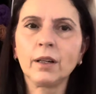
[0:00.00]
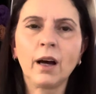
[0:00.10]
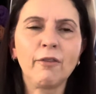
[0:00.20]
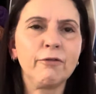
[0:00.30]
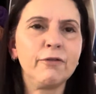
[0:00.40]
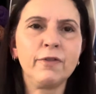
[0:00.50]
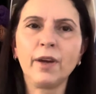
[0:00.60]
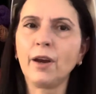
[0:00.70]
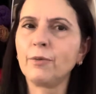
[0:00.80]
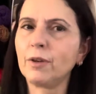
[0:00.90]

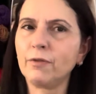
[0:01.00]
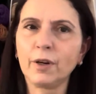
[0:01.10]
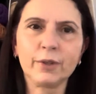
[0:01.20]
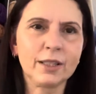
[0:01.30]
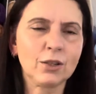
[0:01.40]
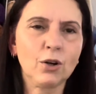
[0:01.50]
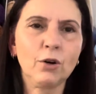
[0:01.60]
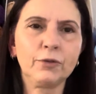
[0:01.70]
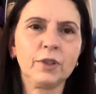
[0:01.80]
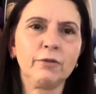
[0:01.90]
very, very
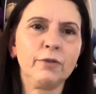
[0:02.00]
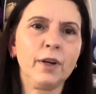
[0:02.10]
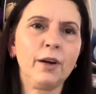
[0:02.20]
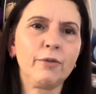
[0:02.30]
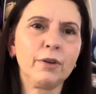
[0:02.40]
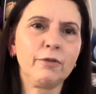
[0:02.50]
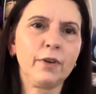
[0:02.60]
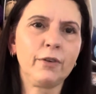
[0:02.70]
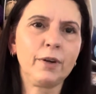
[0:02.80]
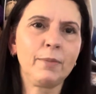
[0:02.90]
soft, very,
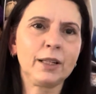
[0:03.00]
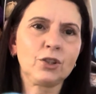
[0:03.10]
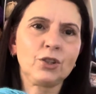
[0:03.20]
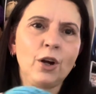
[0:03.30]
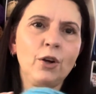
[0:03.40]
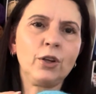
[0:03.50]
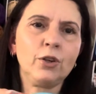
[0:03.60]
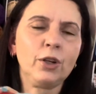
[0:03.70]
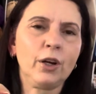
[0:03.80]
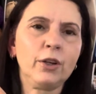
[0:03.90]
very much so,
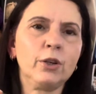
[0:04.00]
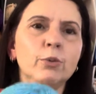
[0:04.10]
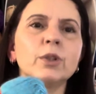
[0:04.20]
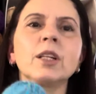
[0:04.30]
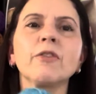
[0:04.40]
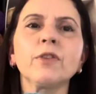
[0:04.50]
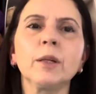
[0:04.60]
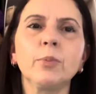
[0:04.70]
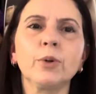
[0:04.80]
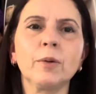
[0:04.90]
you would
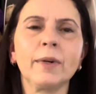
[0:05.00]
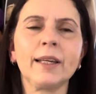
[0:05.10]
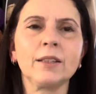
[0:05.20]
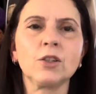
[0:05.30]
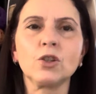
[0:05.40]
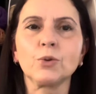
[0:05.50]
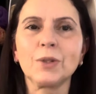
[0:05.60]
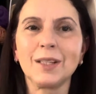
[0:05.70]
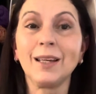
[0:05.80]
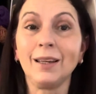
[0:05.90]
definitely put them against your
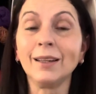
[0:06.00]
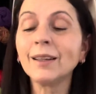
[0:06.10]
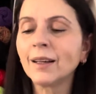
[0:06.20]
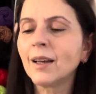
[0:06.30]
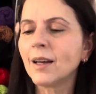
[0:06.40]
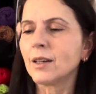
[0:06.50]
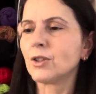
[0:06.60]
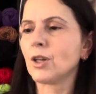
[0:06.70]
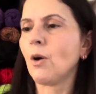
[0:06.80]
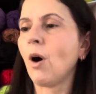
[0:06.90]
skin.
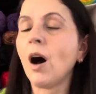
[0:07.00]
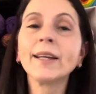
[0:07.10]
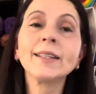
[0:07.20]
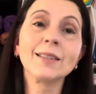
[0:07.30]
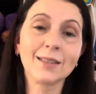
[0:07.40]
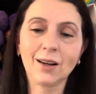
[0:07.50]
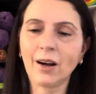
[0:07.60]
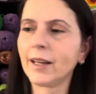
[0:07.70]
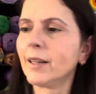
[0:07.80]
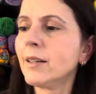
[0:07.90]
So I
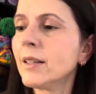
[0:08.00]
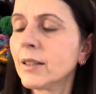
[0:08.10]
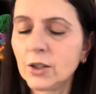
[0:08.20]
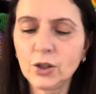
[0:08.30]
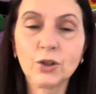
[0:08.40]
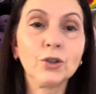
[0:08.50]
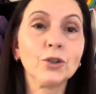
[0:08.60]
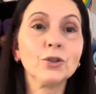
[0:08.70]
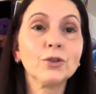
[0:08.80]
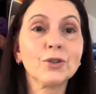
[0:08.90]
decided to
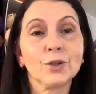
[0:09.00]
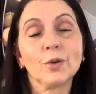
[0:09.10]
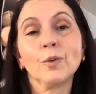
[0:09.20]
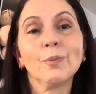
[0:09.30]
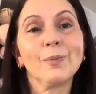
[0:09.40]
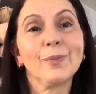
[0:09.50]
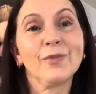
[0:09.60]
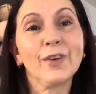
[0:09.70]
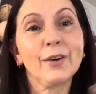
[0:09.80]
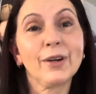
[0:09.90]
use them
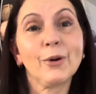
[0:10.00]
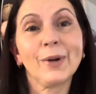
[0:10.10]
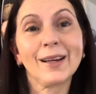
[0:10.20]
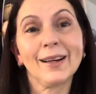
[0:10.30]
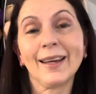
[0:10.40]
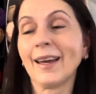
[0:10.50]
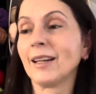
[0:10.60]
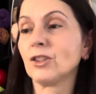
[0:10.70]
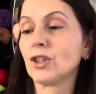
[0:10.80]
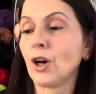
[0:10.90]
very quickly
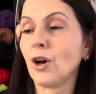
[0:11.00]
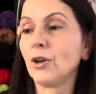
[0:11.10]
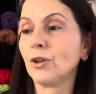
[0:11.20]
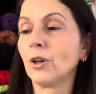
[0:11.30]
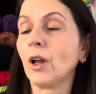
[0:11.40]
and show,